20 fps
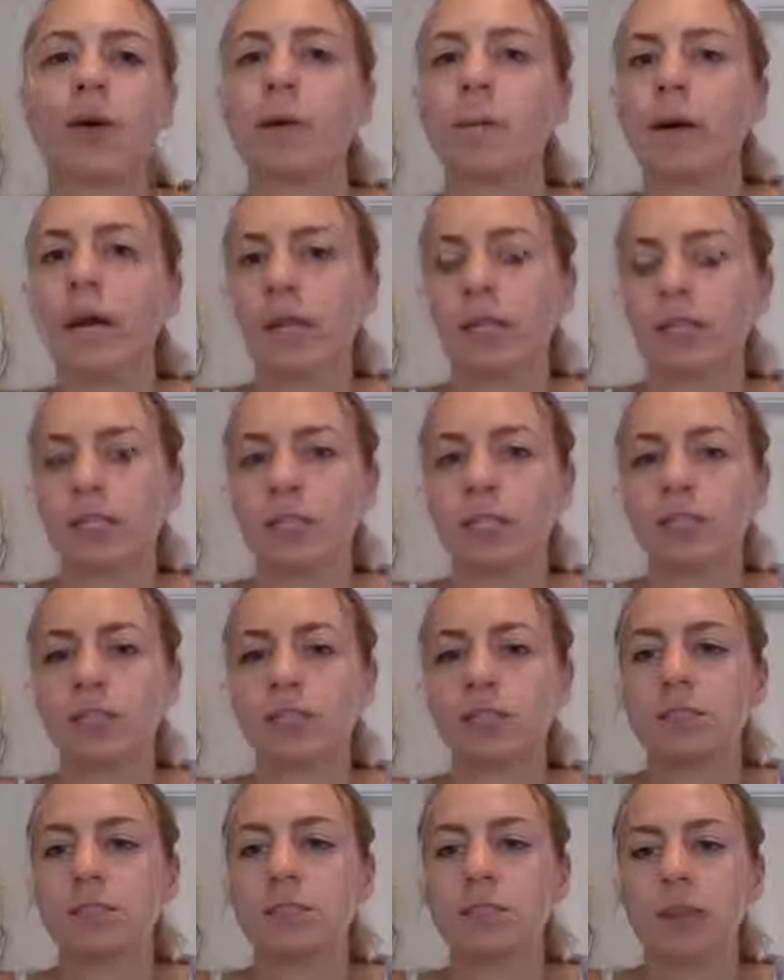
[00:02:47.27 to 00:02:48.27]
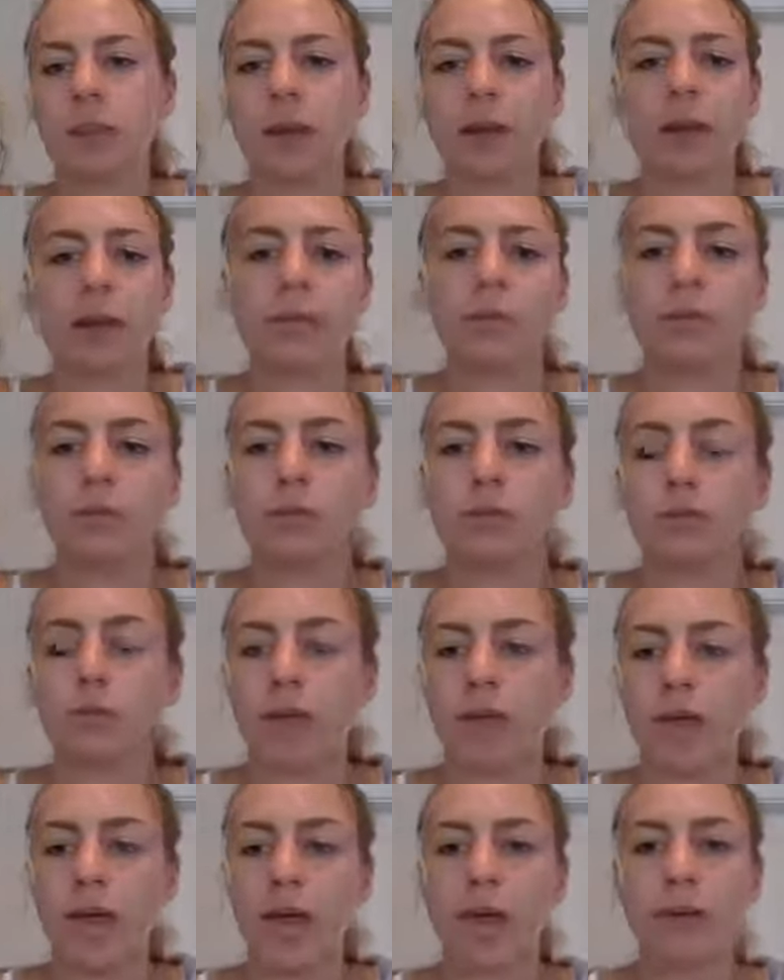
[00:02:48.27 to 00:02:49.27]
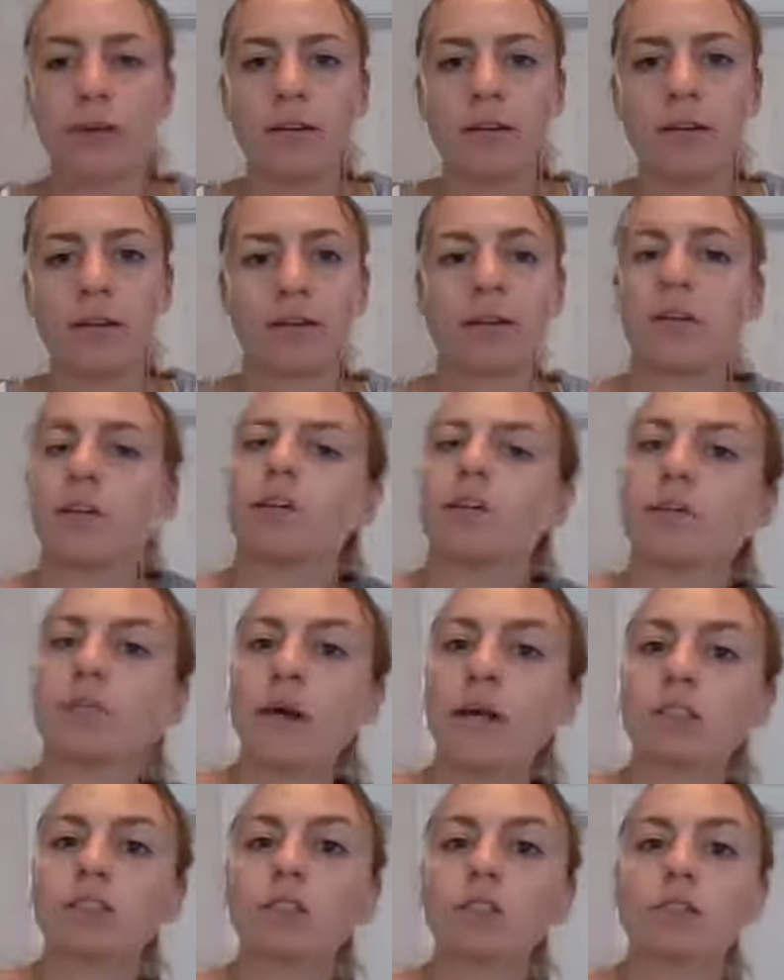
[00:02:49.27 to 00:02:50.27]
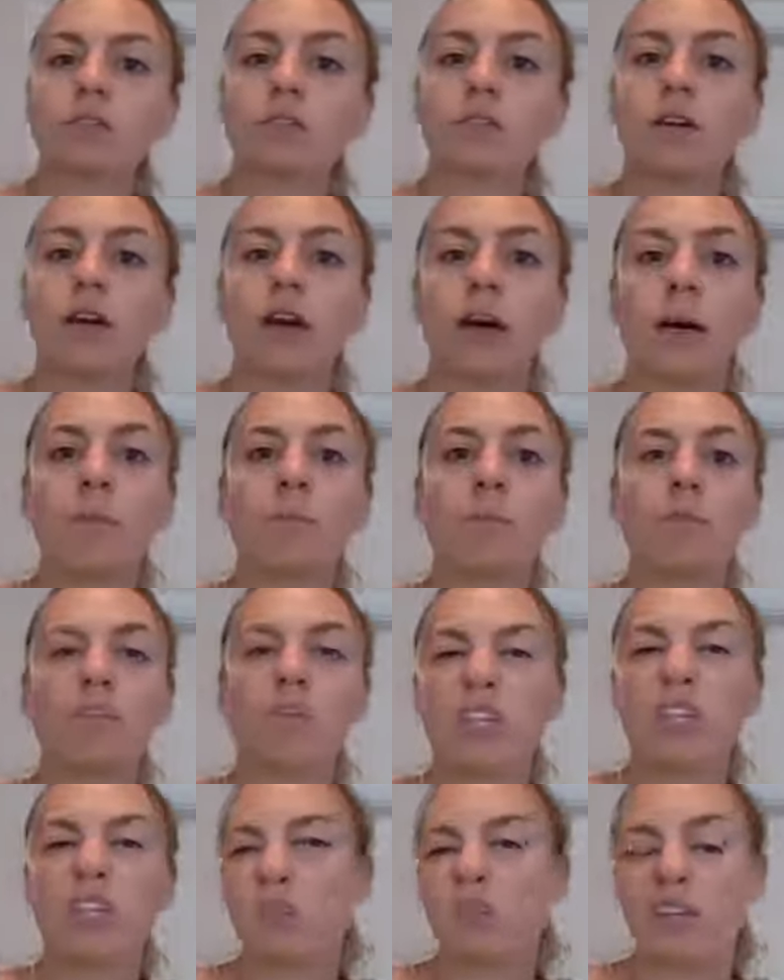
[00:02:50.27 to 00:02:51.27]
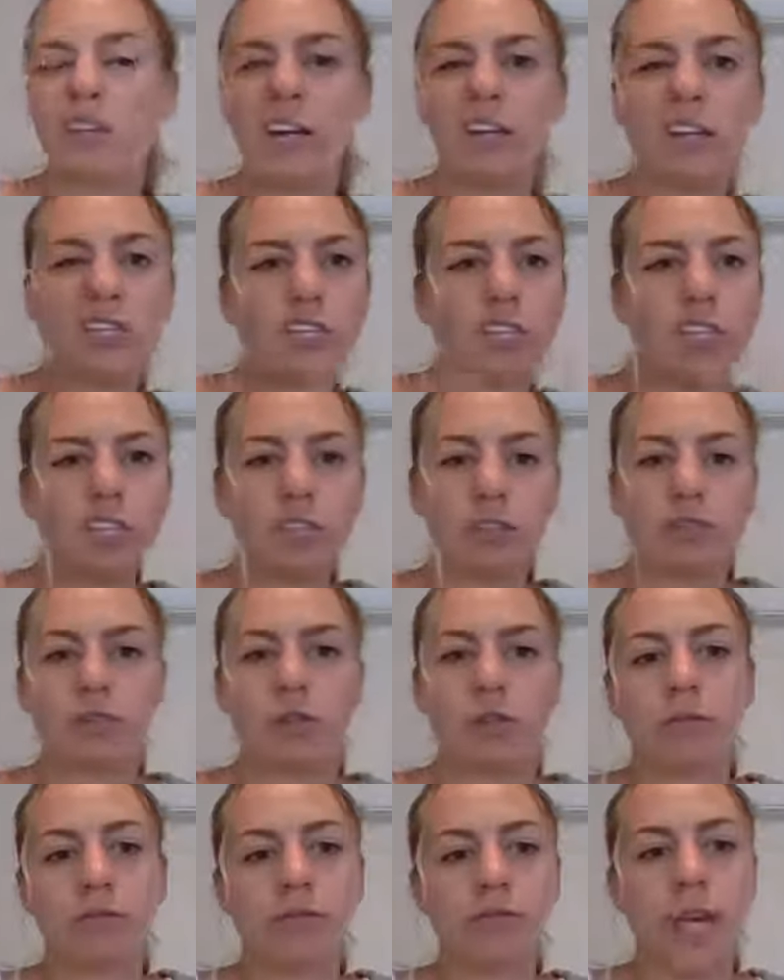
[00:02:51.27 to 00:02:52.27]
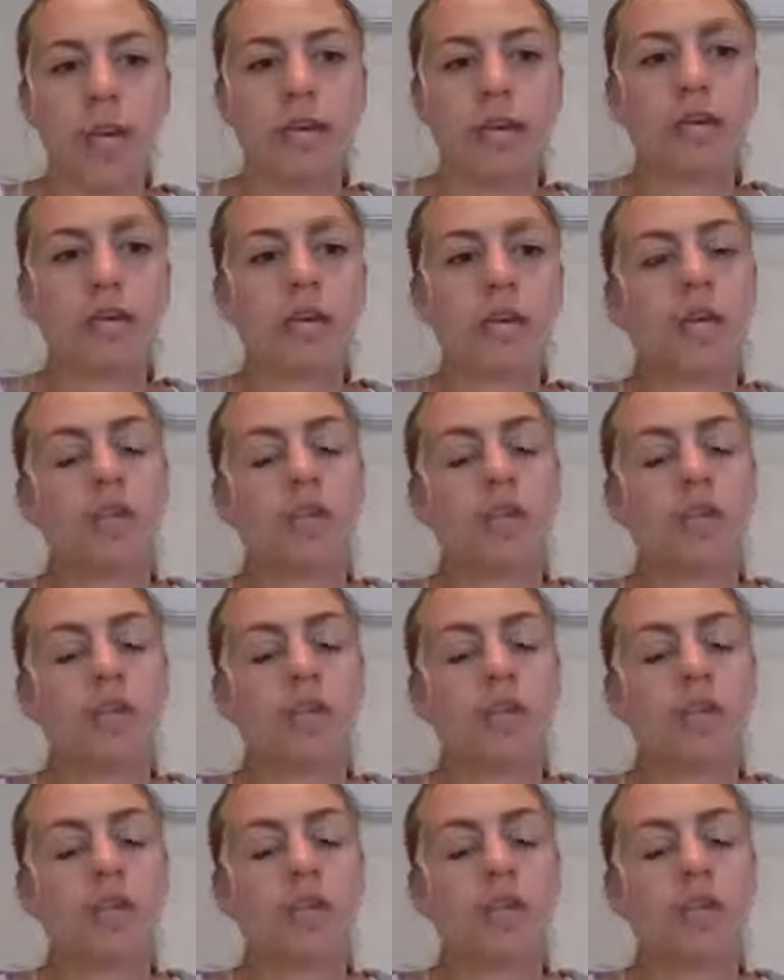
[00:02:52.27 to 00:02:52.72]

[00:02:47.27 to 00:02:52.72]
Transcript: carbohydrates. You store that in your muscles when you need energy just throughout the day.